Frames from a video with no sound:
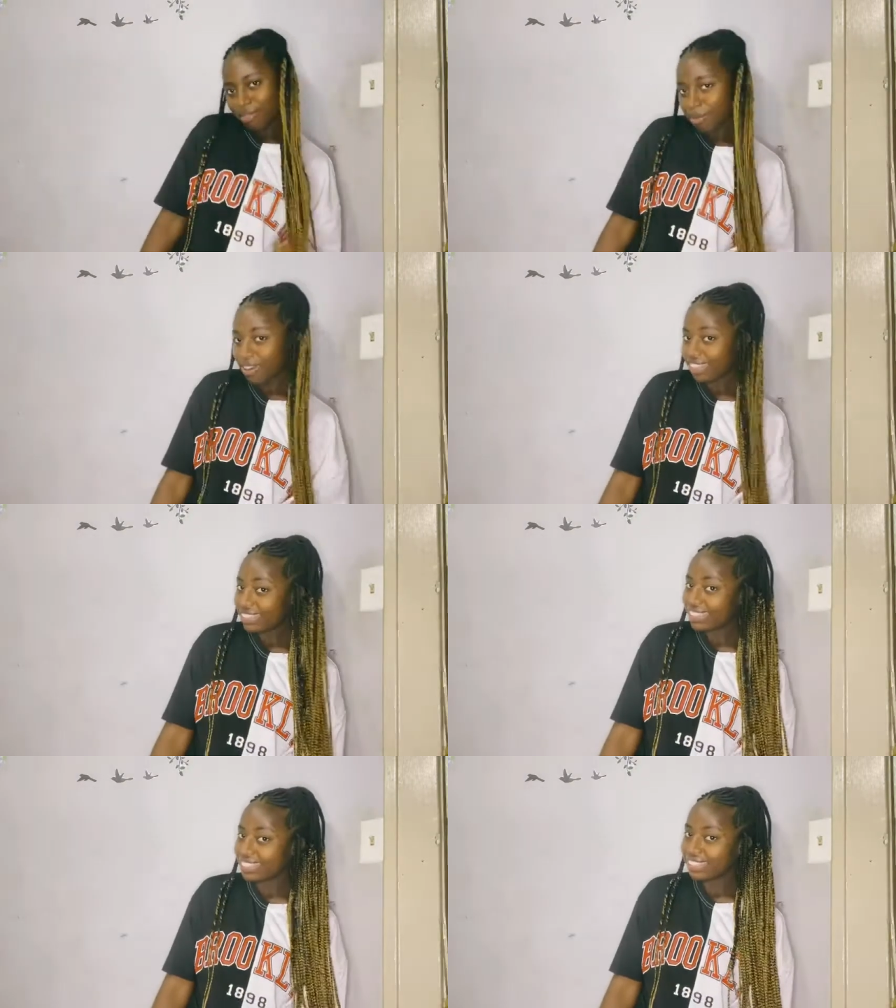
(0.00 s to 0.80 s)
what?
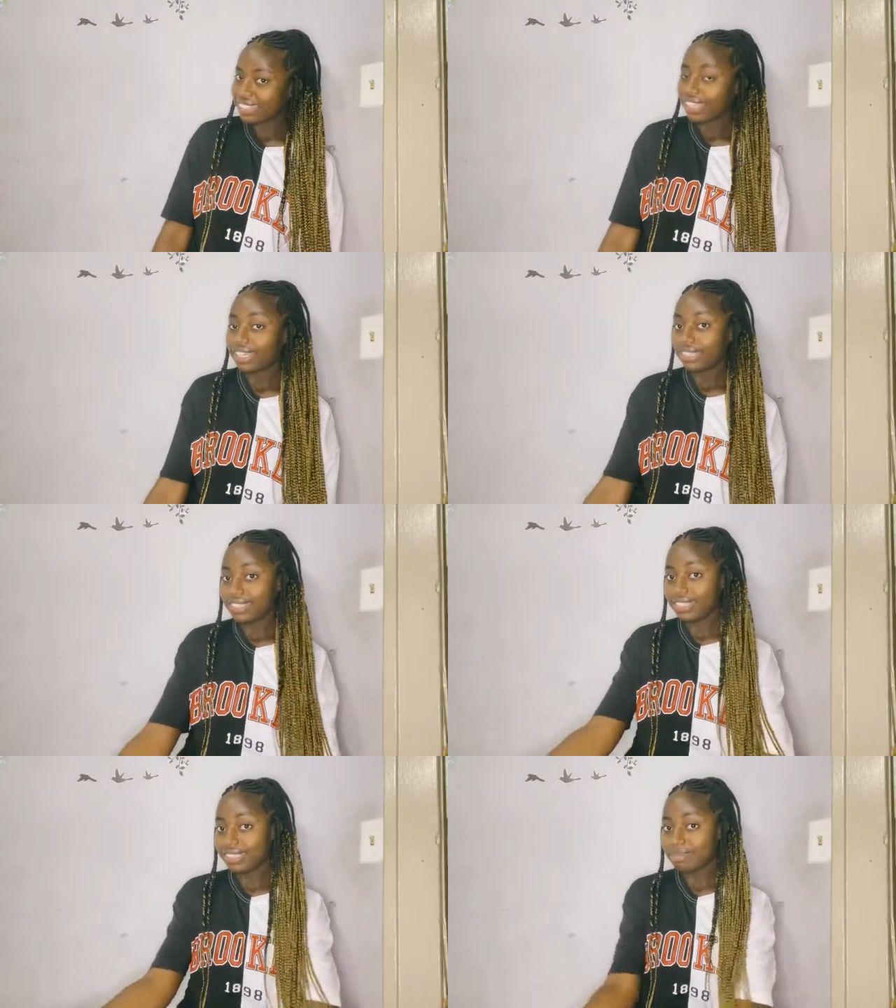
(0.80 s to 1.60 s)
Like,
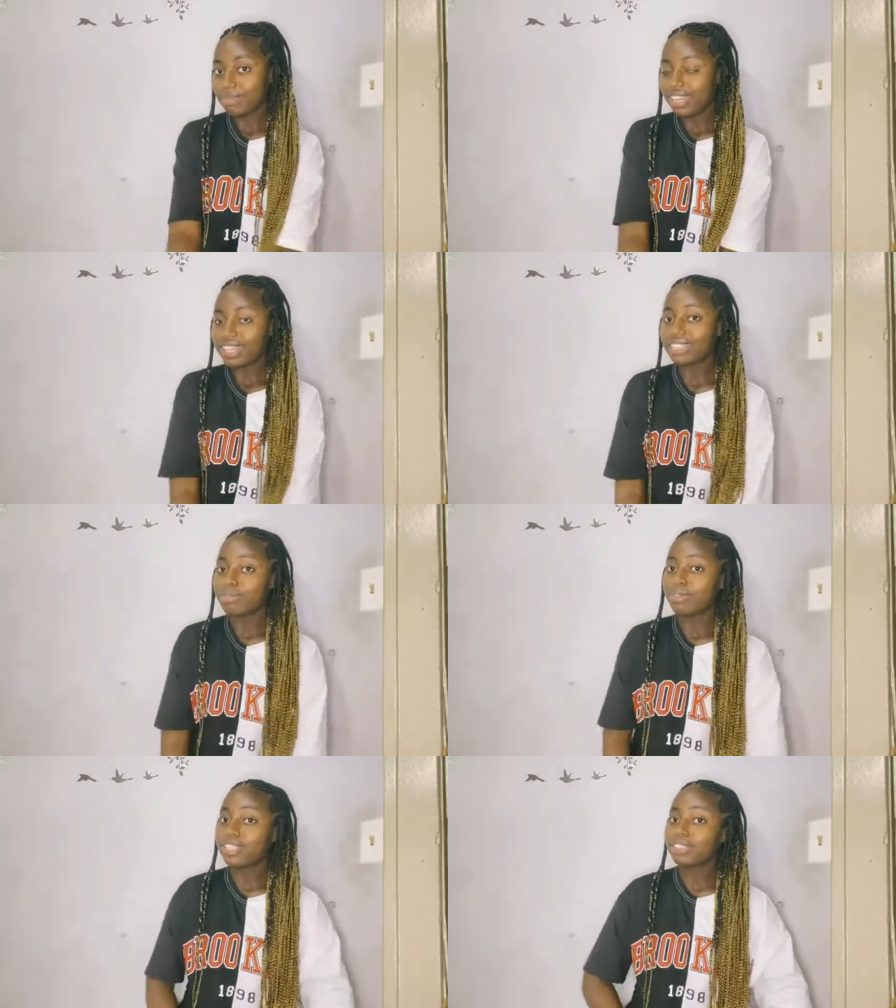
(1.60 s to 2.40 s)
this is me. I just
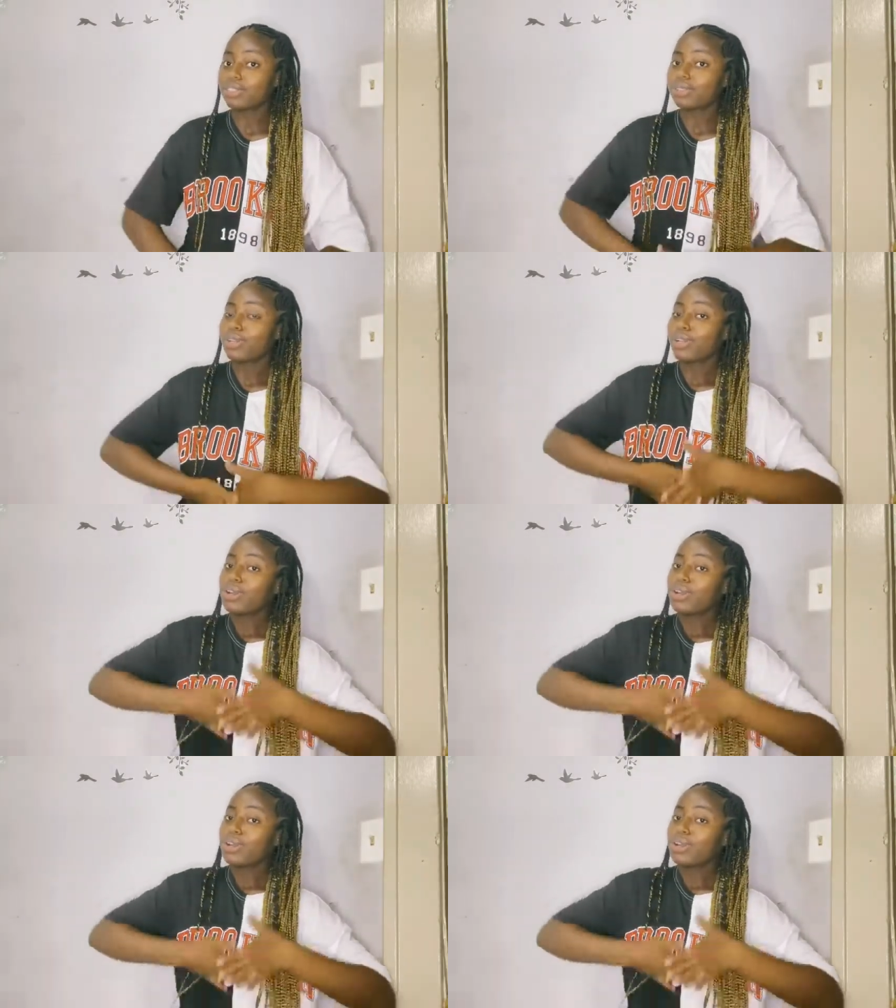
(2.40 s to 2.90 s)
wanted to